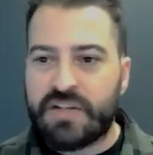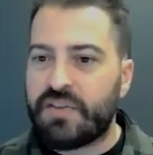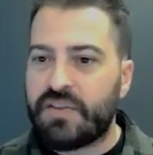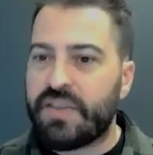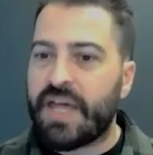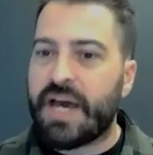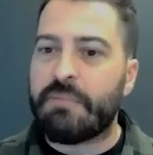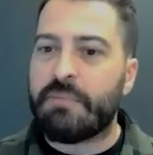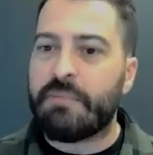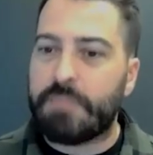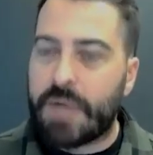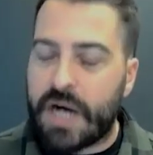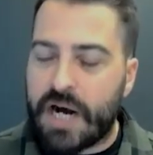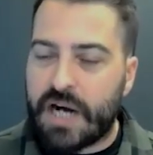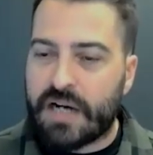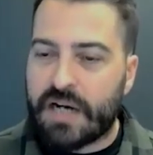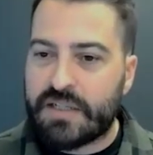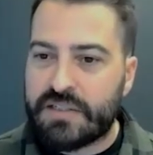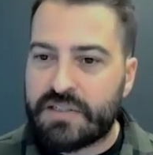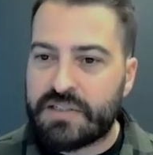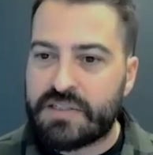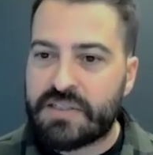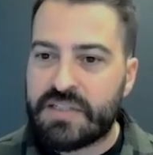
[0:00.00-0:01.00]
that
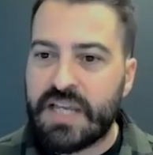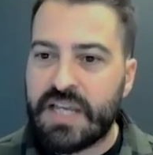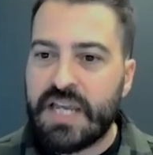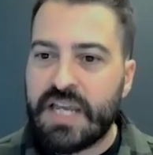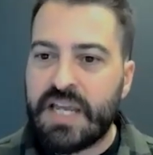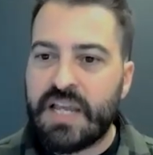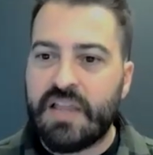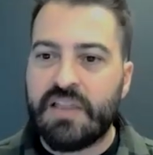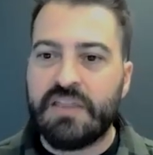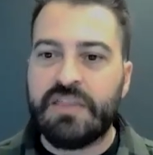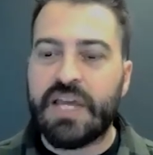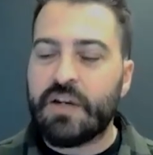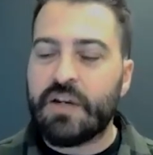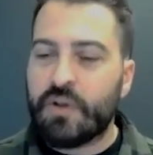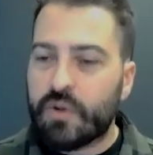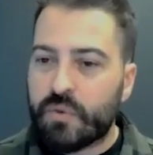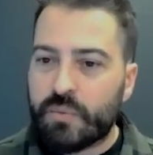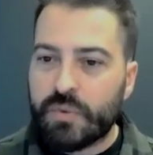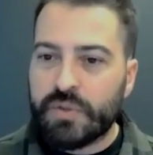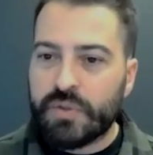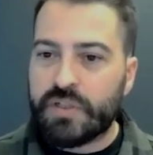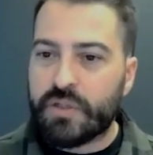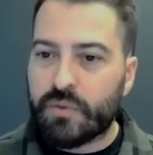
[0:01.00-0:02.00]
box, they
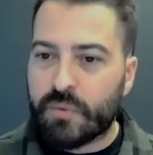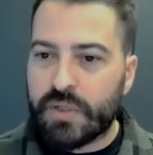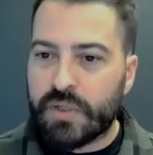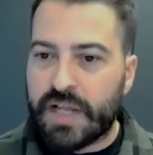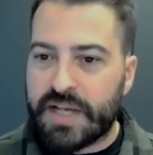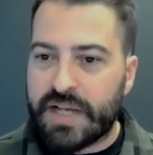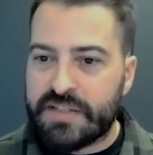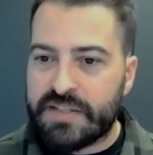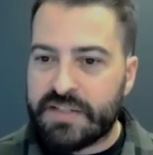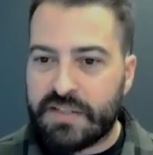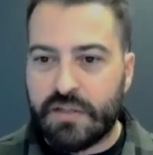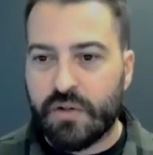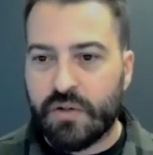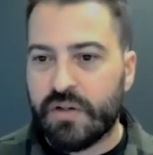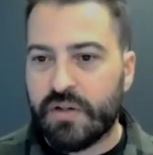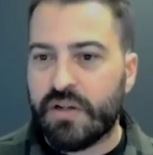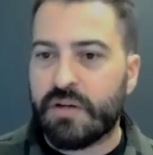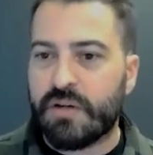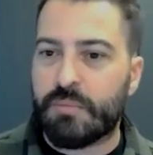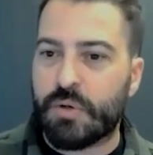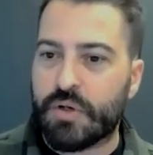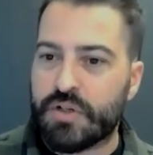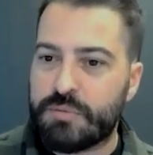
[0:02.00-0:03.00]
don't really realize that your
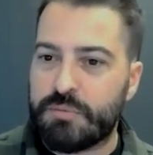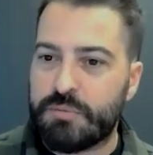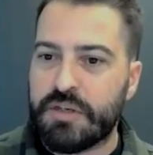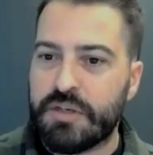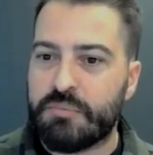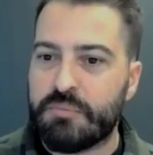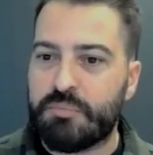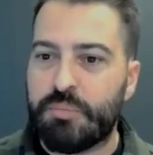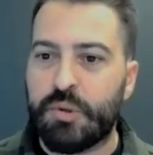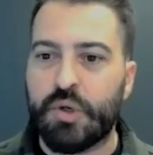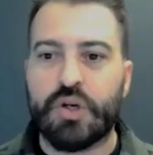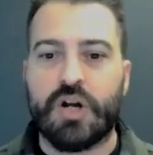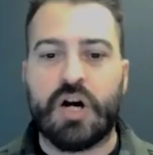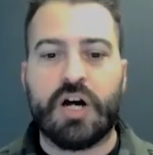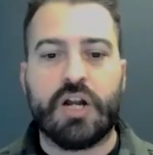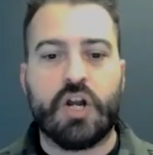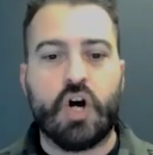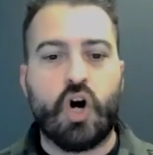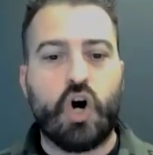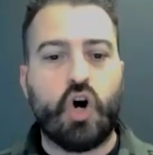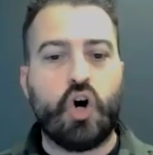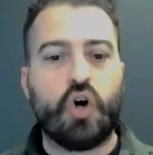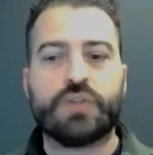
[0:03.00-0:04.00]
number is being put on
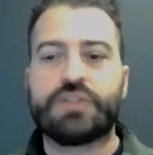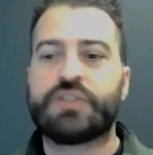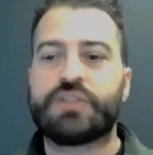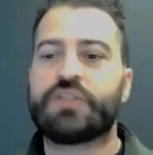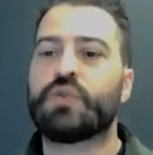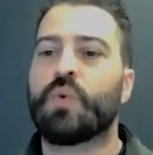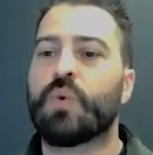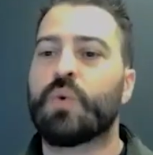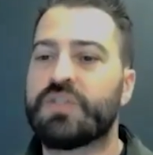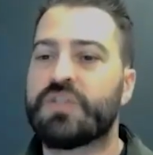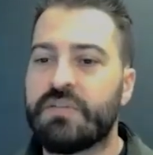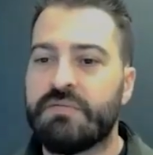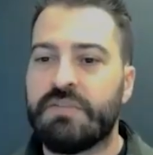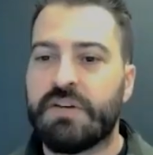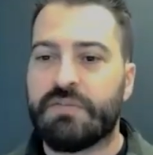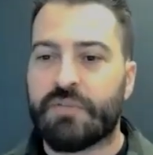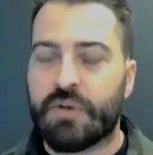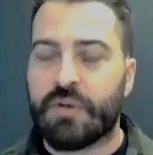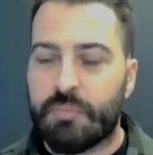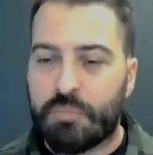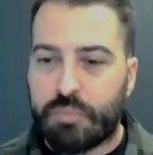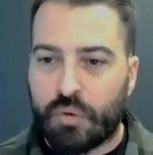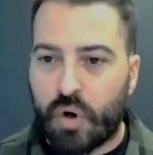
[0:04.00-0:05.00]
all sorts of
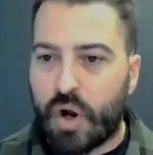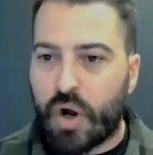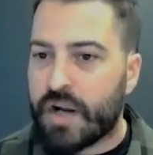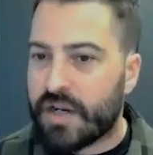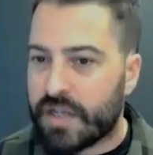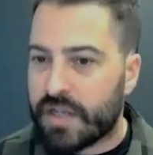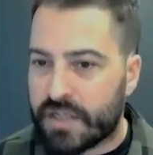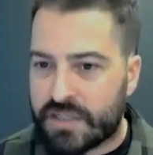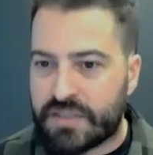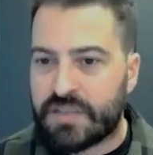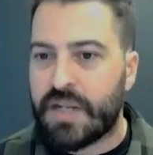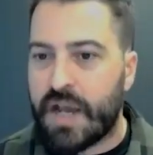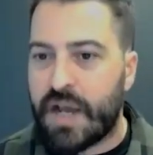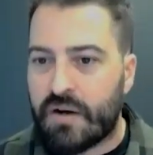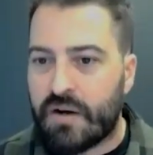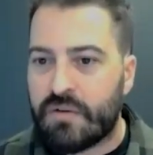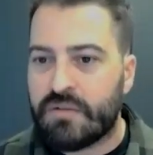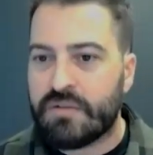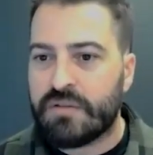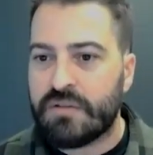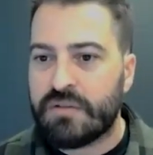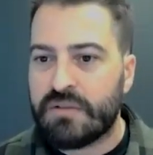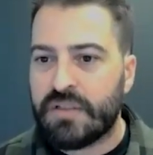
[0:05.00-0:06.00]
different products now.
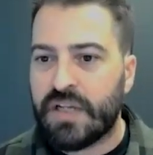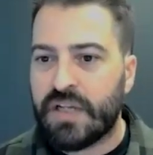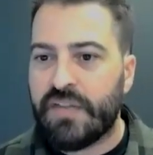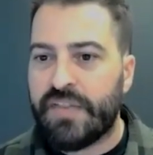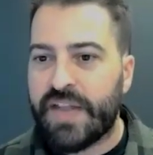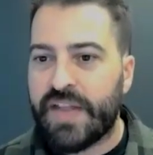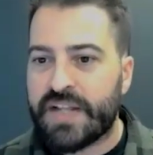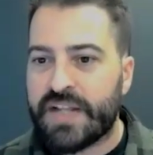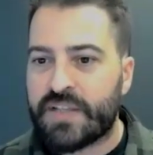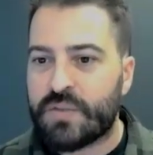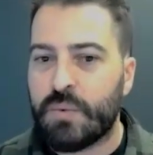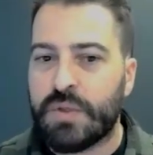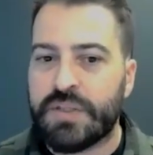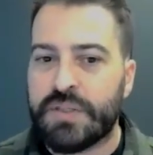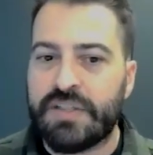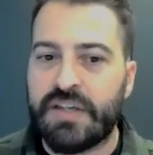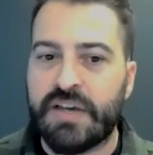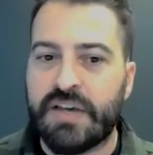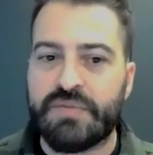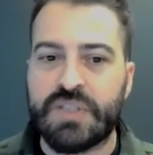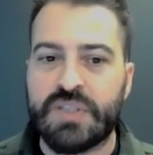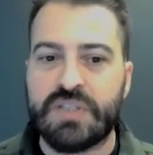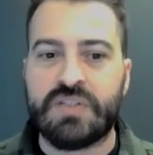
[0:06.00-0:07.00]
And that's what the
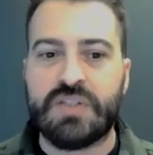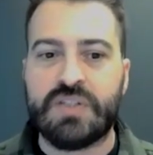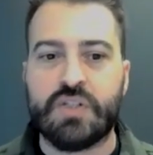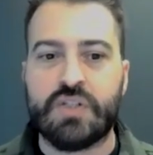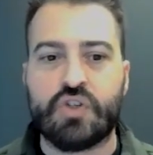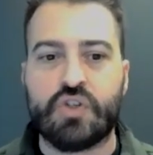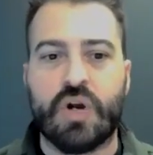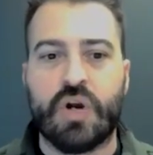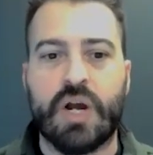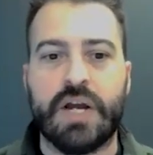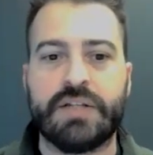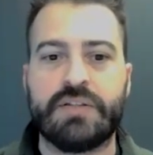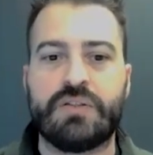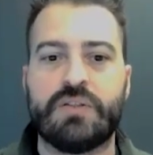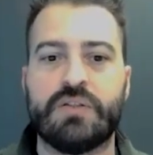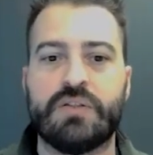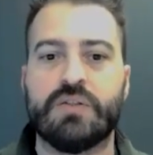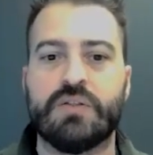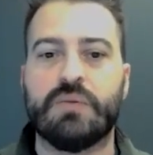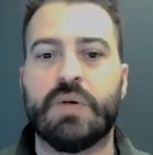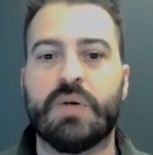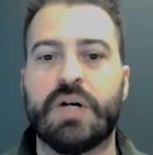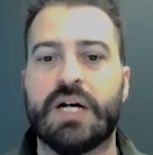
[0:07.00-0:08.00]
FCC is trying
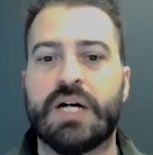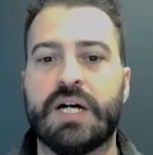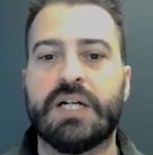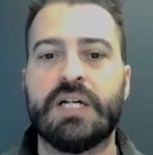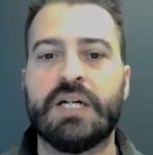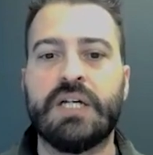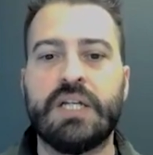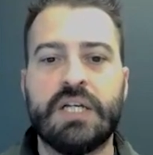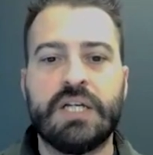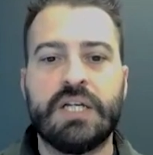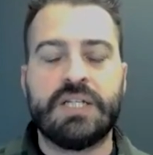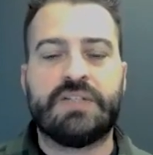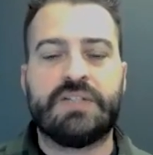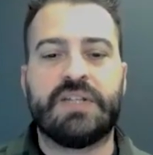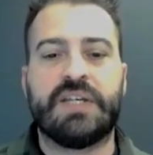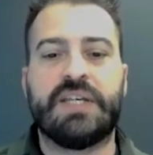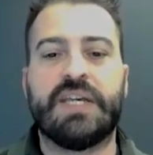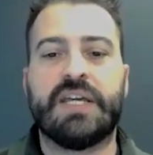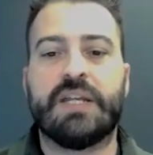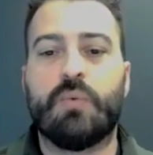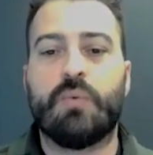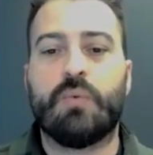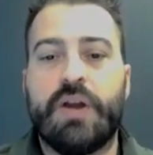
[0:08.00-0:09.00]
to
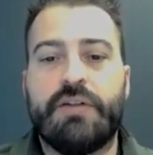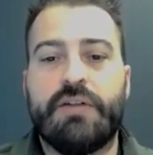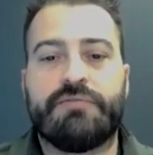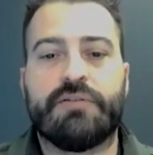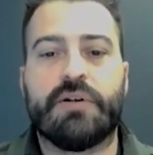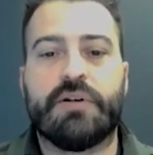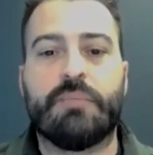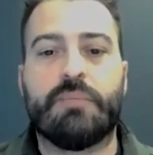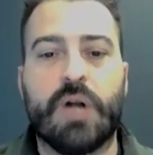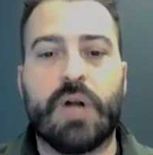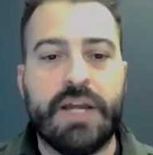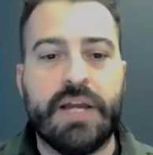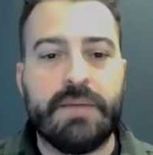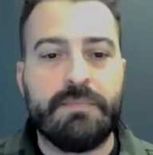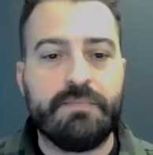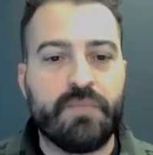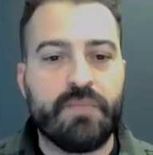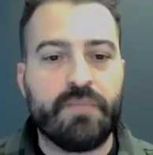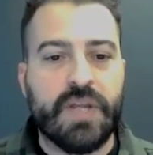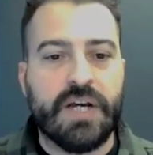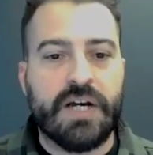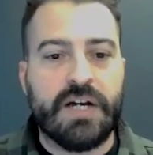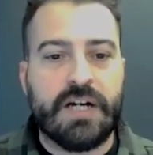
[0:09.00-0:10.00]
get away from, right?
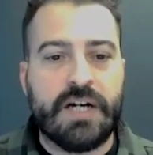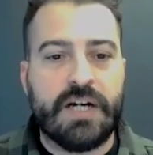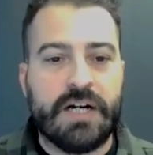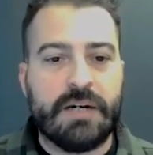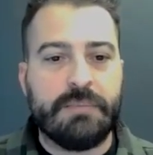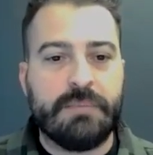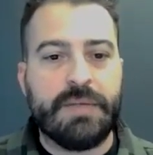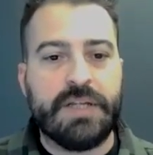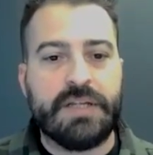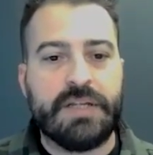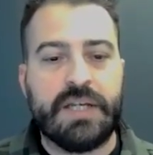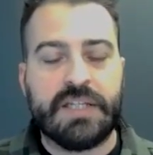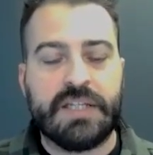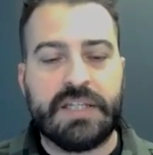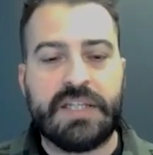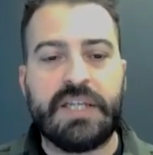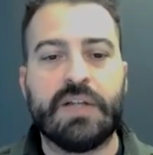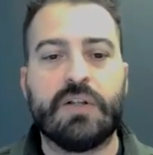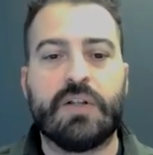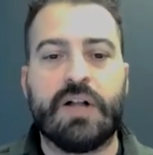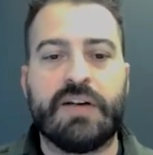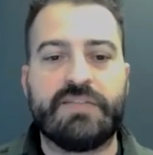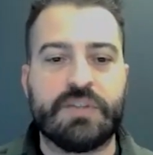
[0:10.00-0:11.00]
And
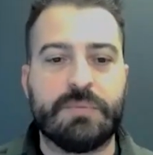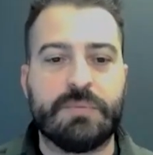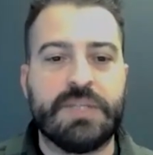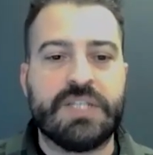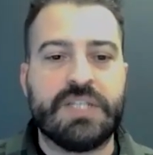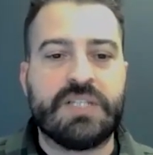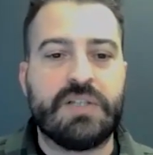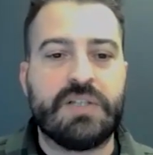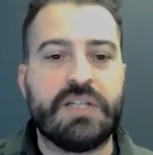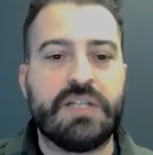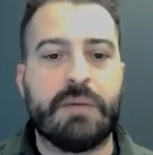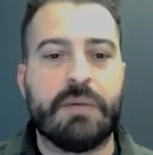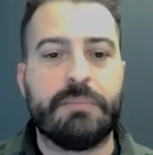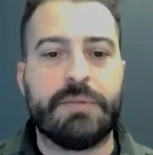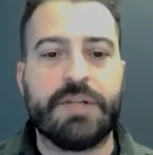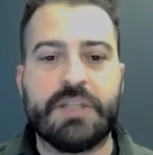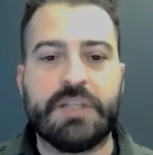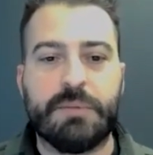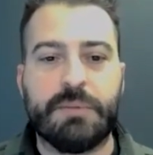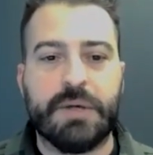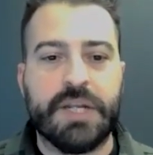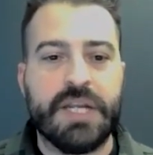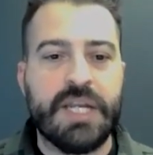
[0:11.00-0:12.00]
kill off some of these lead
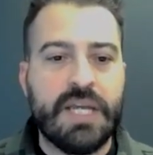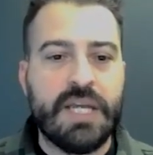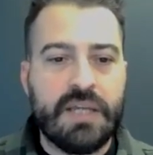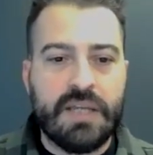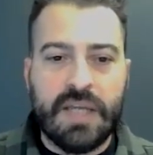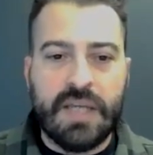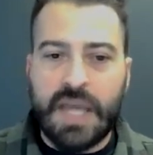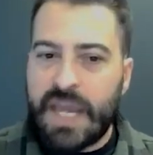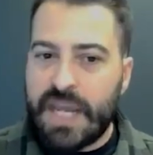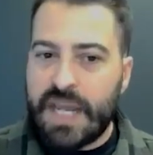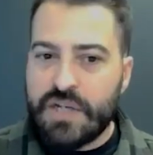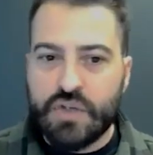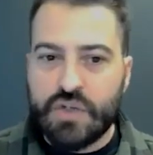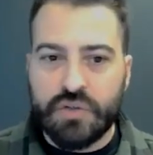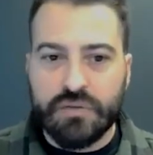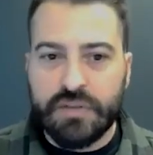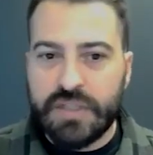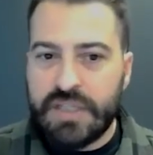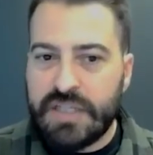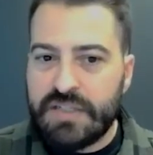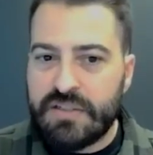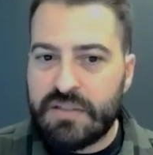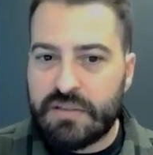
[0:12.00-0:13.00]
companies. But age
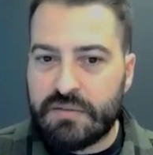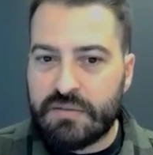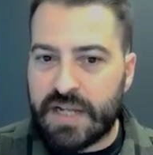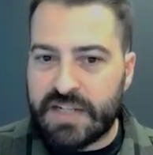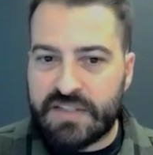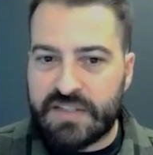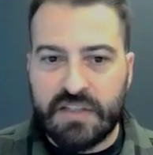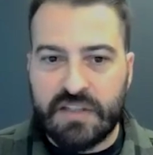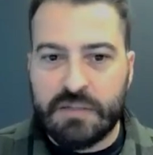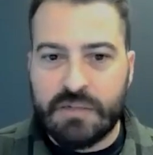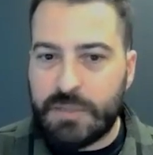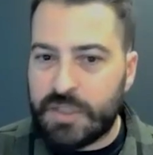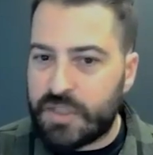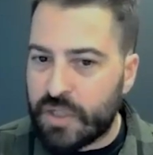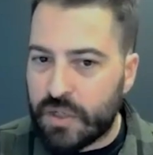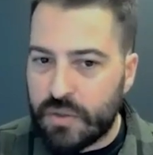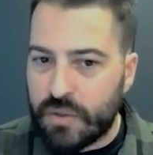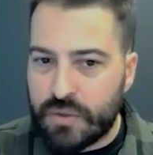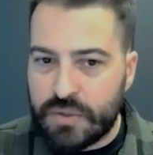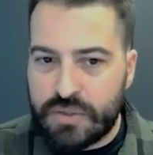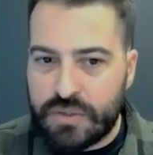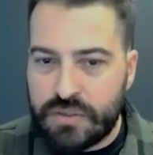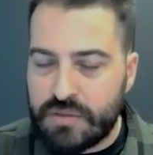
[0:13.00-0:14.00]
leads, that's going to be
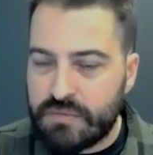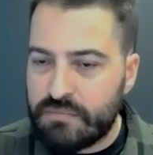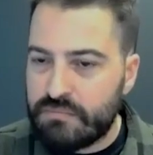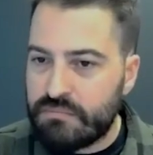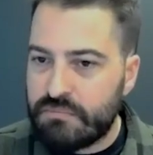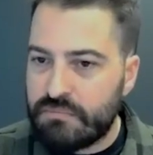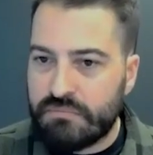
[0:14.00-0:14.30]
toast,